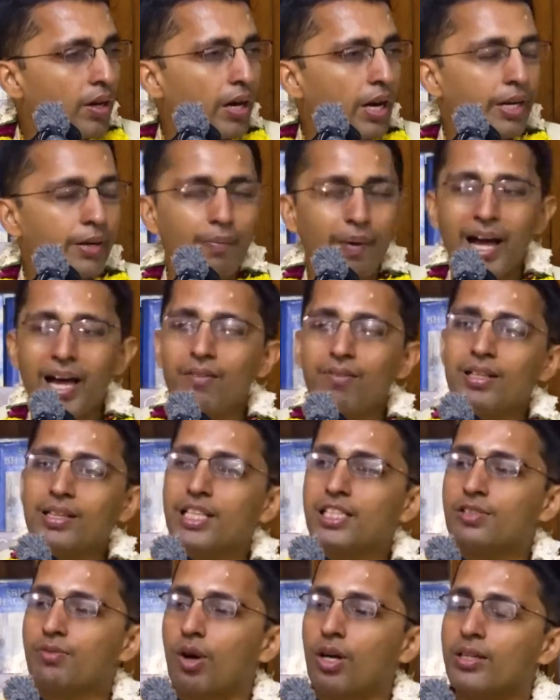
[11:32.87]
And mayavad
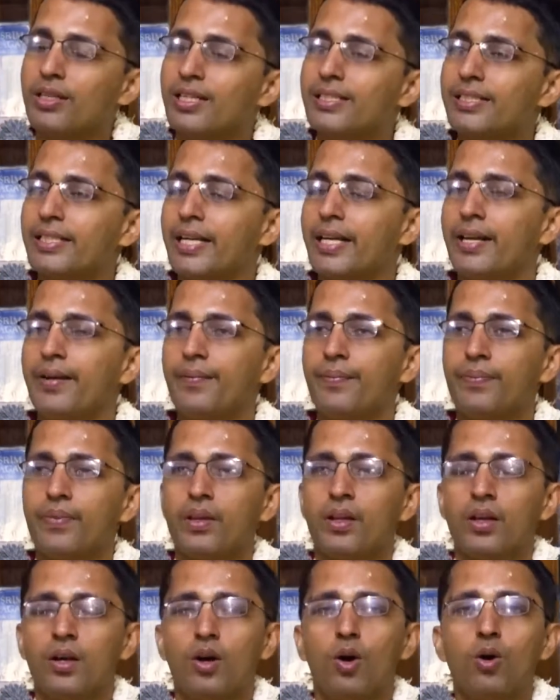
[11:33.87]
is what they say.
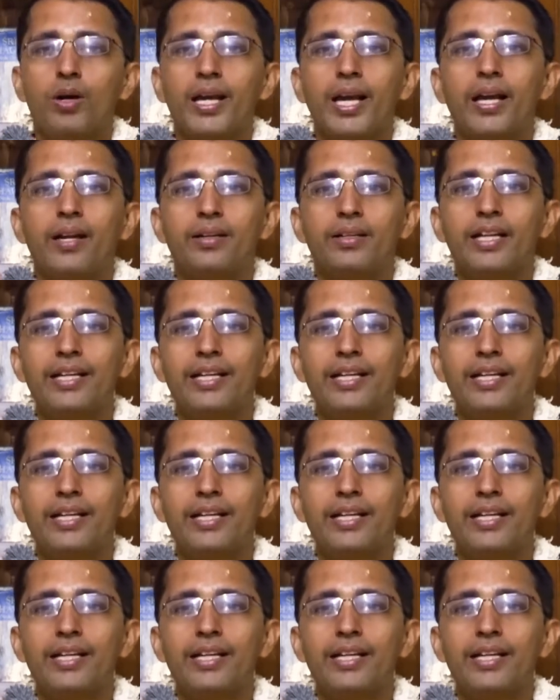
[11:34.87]
Okay,